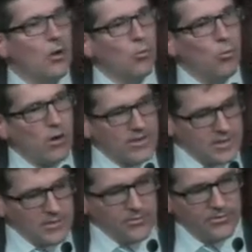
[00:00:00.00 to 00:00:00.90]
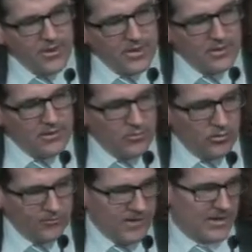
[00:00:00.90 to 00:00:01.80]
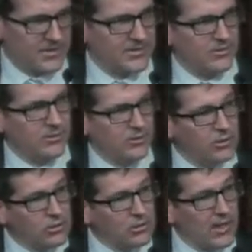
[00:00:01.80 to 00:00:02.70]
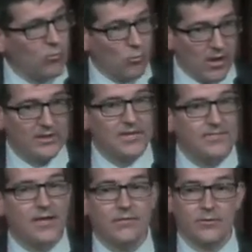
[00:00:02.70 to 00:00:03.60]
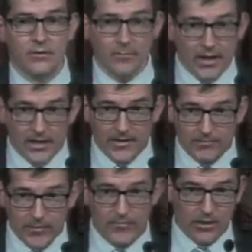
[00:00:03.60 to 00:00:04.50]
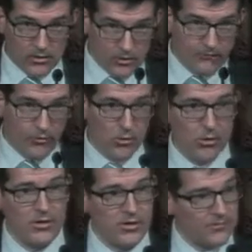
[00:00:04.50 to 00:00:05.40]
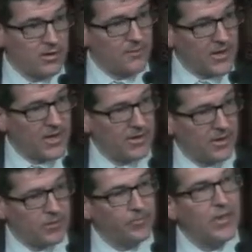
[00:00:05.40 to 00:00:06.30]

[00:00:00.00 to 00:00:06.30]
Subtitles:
What do you think your finances are going to look like once they've given you the money? You've got to look forward and you've got to paint it out.